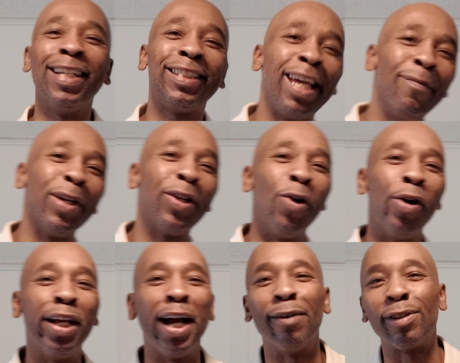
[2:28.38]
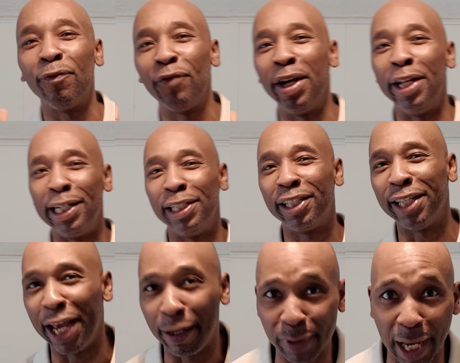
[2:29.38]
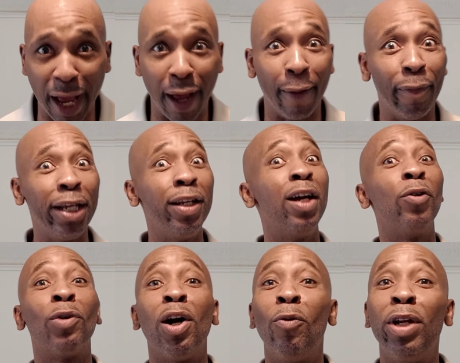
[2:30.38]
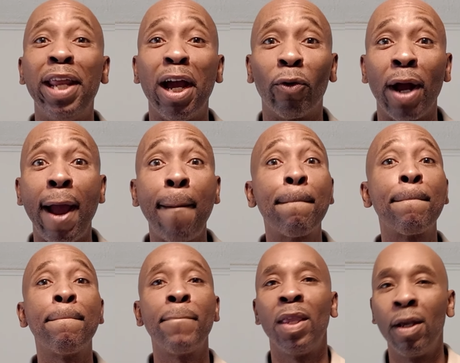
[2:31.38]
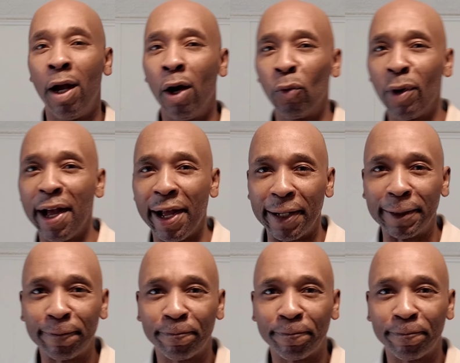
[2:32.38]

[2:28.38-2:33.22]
Let's keep it going and have some fun at the same time. Ain't nothing wrong with that, right? All right.